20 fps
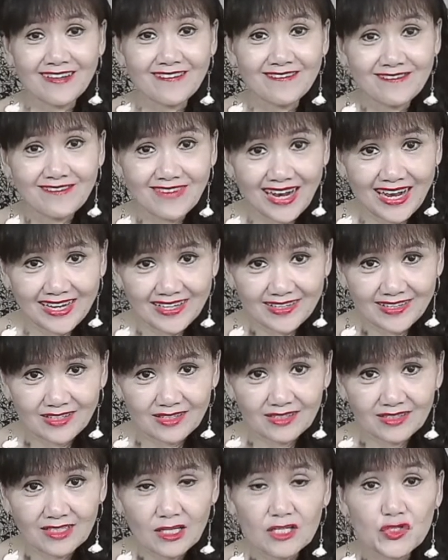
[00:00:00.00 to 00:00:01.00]
via
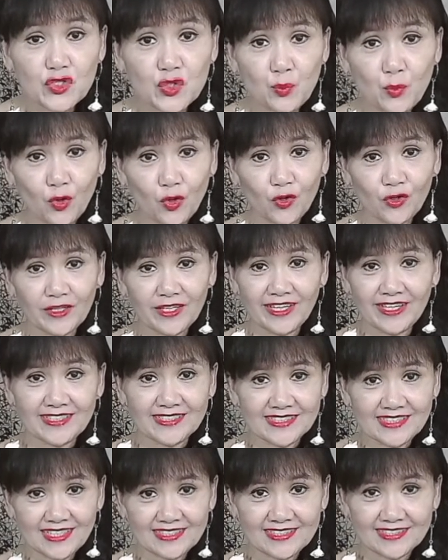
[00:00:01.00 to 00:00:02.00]
small
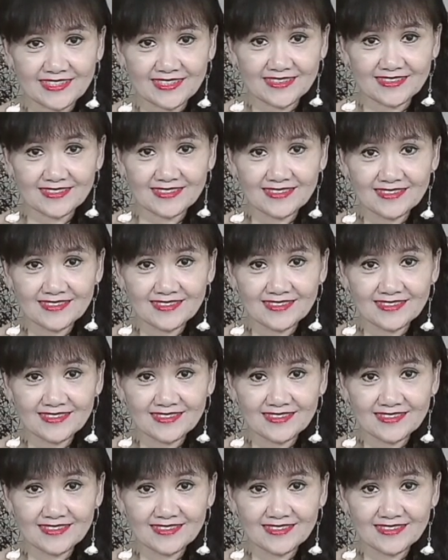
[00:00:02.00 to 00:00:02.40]
intestine.